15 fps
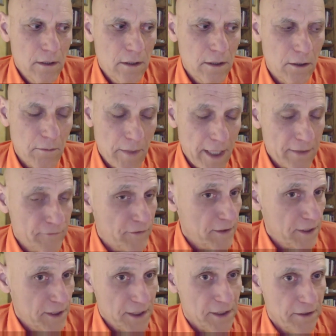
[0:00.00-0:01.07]
You know,
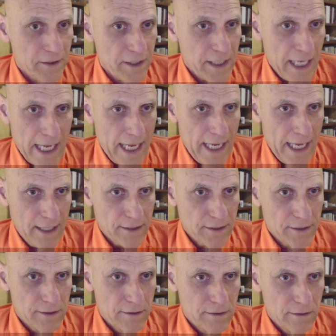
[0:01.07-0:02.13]
mindfulness clearly
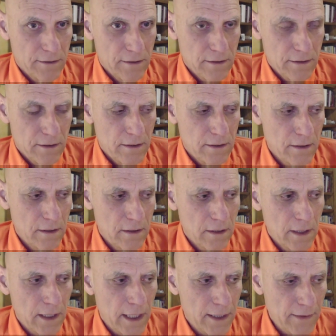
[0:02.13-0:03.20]
has,
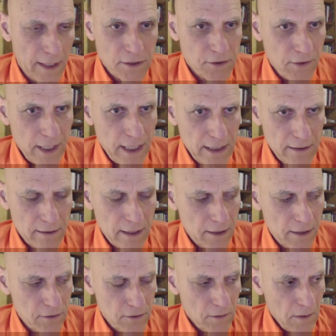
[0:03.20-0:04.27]
and that's great.
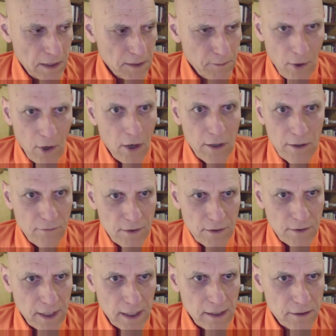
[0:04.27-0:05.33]
And that's part of the
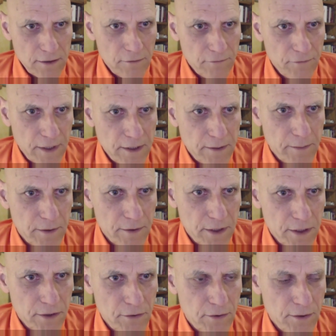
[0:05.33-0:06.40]
psychological flexibility
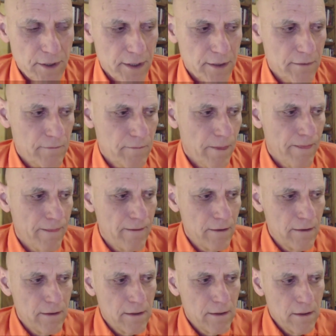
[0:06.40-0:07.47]
story.
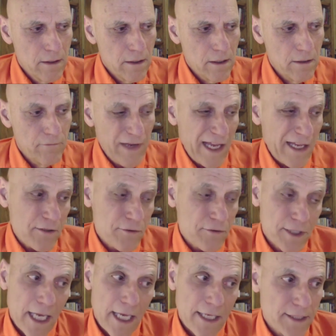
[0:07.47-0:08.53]
Now,
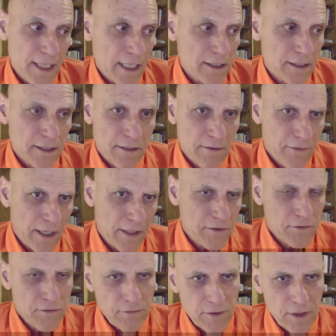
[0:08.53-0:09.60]
values has actually a
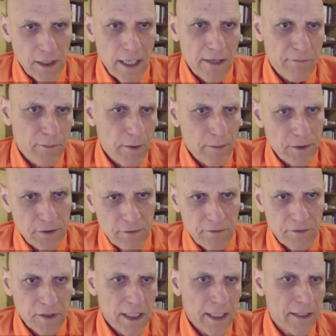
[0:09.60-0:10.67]
values-driven life,
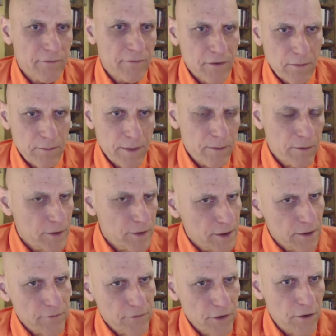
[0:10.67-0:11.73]
purpose-driven life. You know, people are
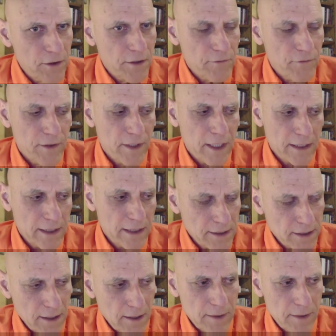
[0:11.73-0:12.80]
sort of yearning for that. That's
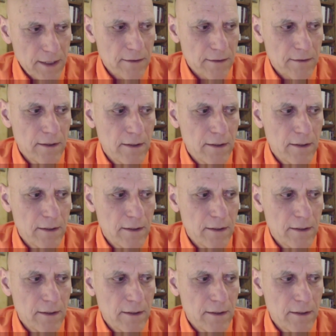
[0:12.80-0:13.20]
come in.